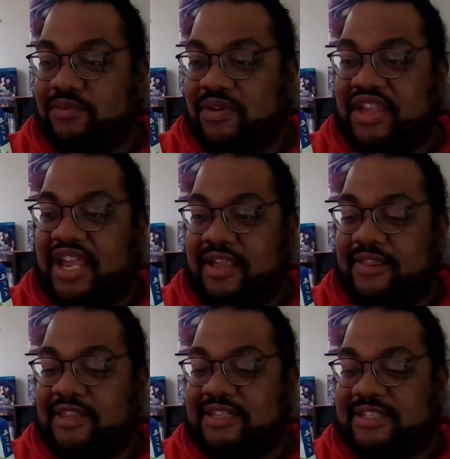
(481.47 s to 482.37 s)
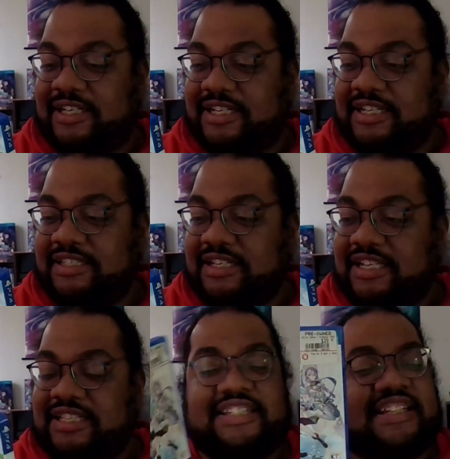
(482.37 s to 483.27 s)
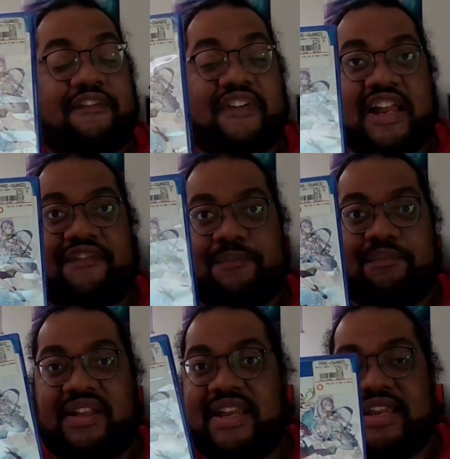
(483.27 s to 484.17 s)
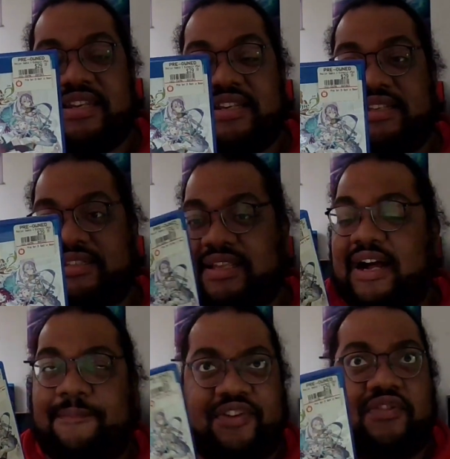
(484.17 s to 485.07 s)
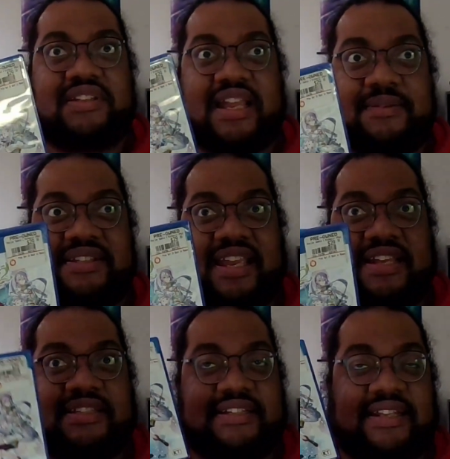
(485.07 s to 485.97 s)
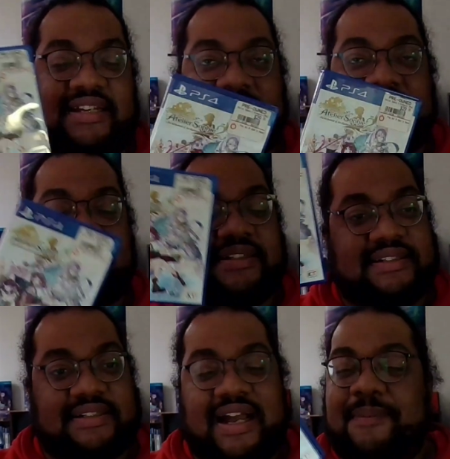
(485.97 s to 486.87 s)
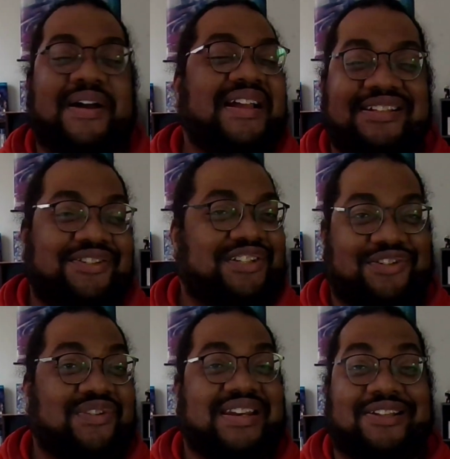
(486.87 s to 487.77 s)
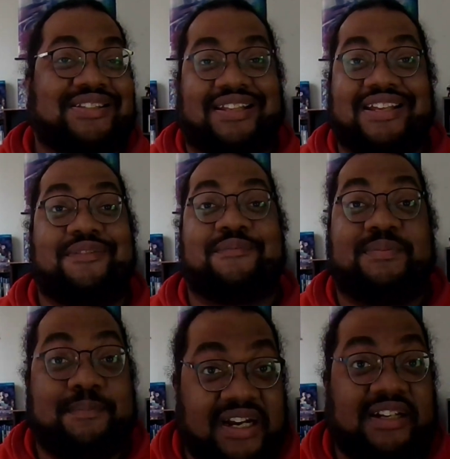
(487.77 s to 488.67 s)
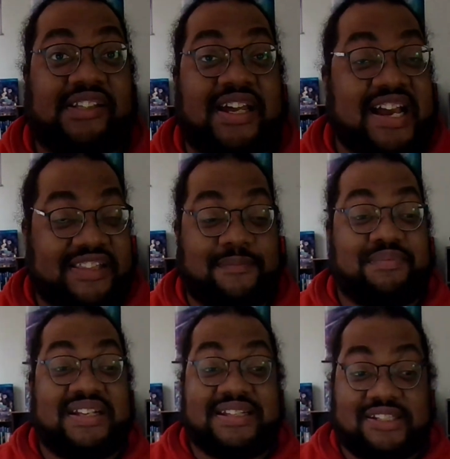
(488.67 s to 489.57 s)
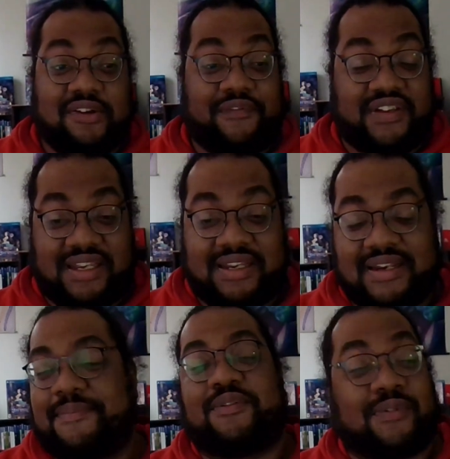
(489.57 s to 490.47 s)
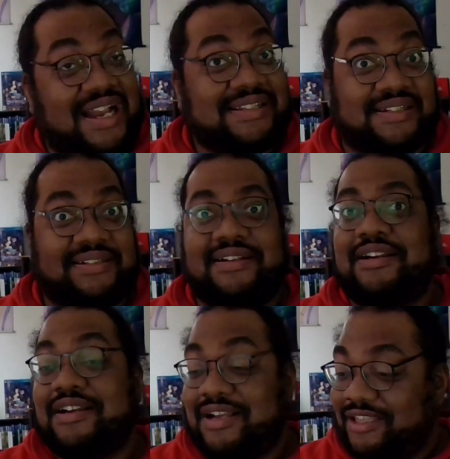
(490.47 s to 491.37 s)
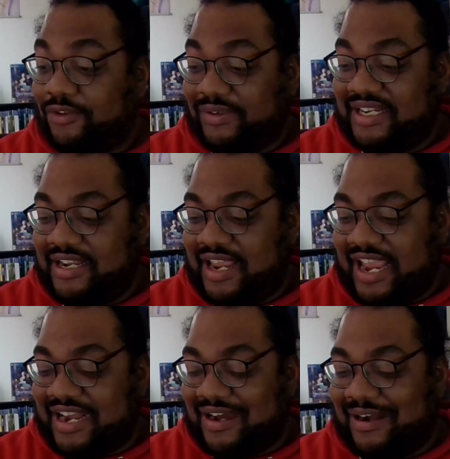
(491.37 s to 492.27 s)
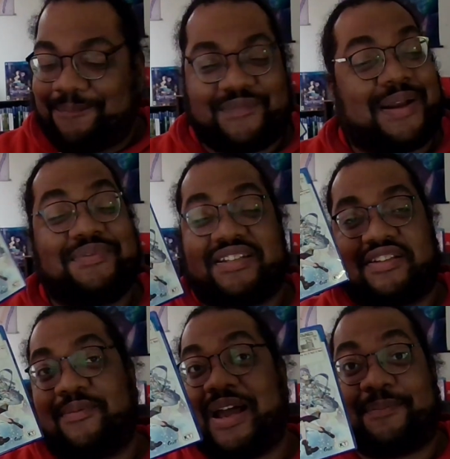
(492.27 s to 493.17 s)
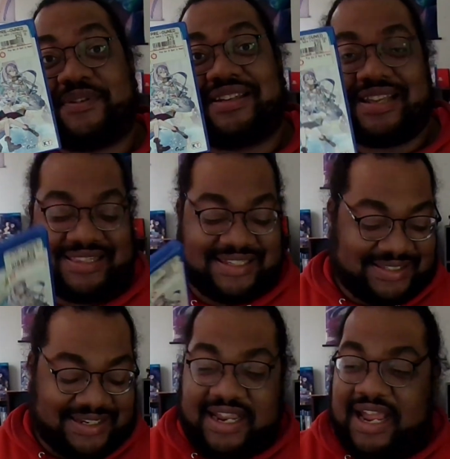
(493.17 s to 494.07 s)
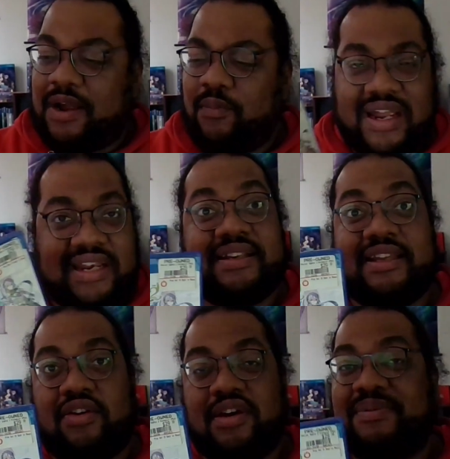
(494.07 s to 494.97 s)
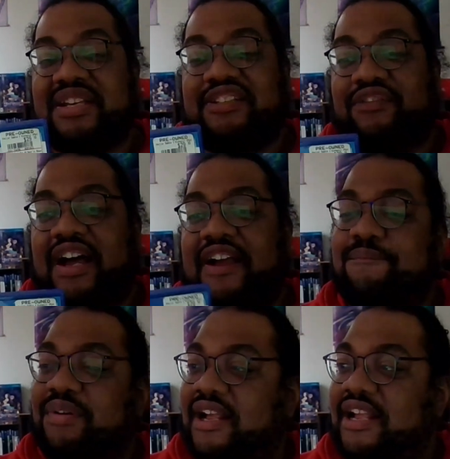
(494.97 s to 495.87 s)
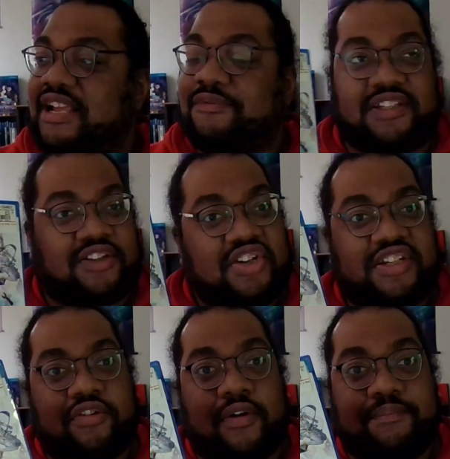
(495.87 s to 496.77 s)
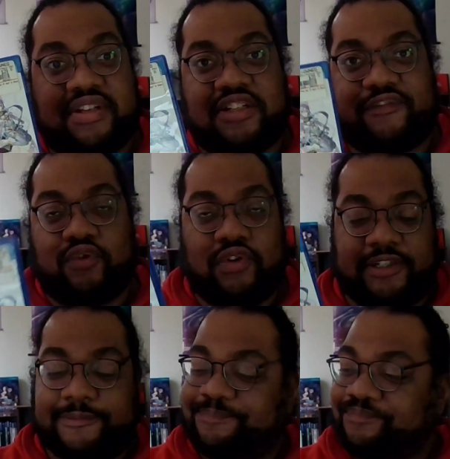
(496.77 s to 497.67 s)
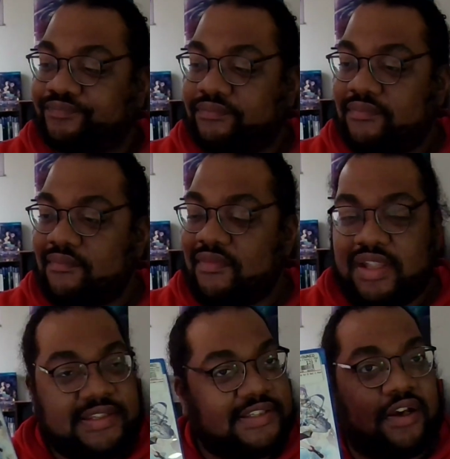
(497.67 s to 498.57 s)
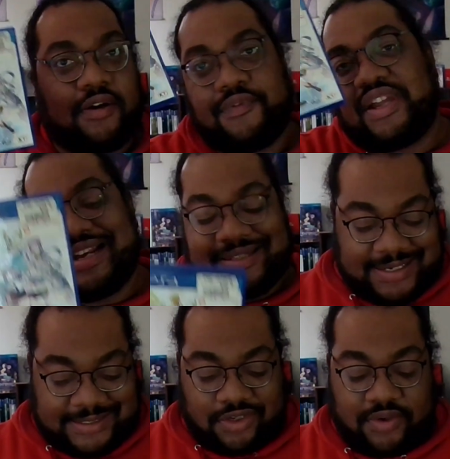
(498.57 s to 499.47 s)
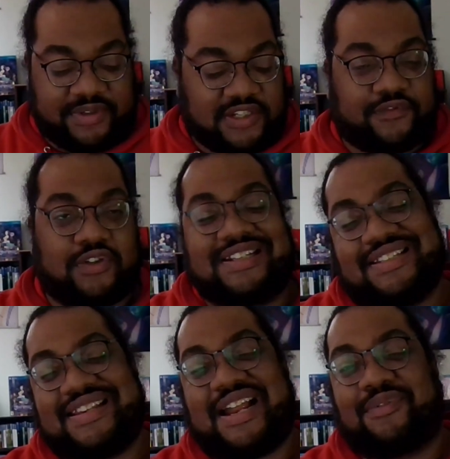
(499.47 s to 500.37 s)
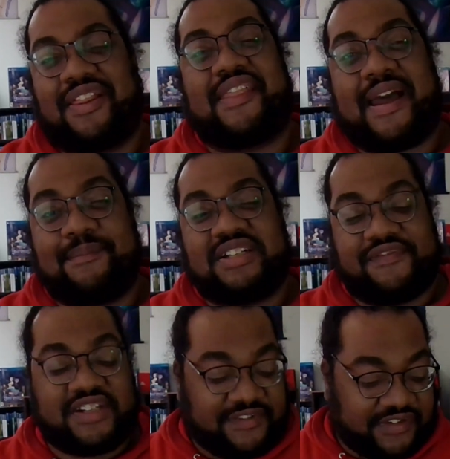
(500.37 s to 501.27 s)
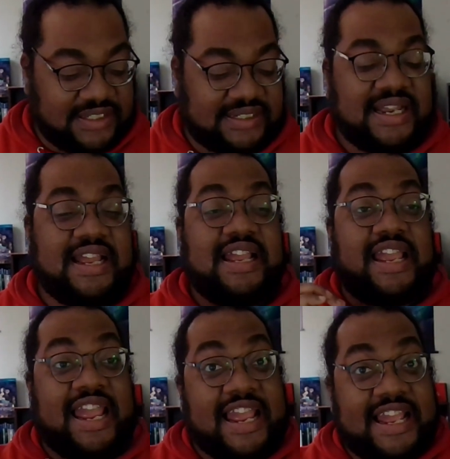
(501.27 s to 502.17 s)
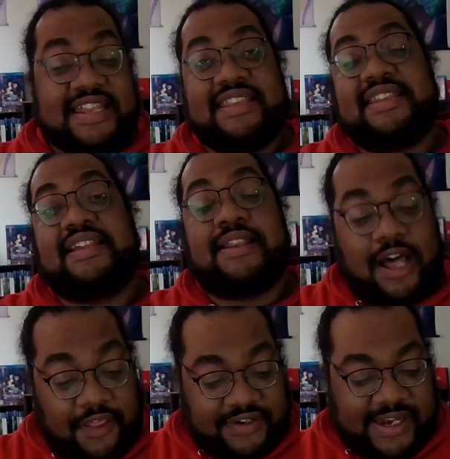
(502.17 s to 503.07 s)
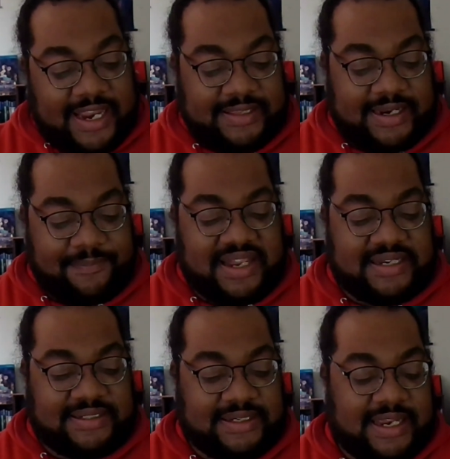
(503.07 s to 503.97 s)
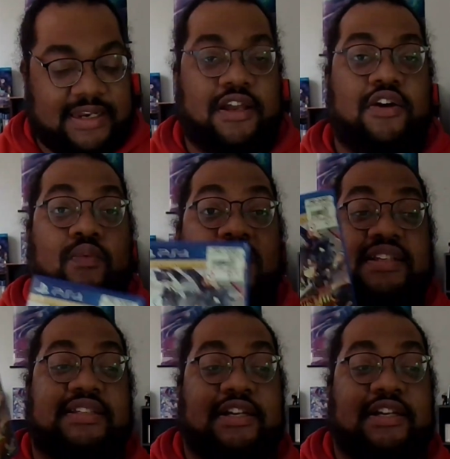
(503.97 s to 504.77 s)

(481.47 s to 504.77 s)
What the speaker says: within the series to see if I have to play any of these those games again. To like, I might just do an Atelier marathon after beating Ryza 3, and I'm just so happy to get this. I wanted to get on the PS5, but it was a good deal on PS4, so I decided to go on PS4 because it's not really that much of a difference. And then the other game that I managed to get was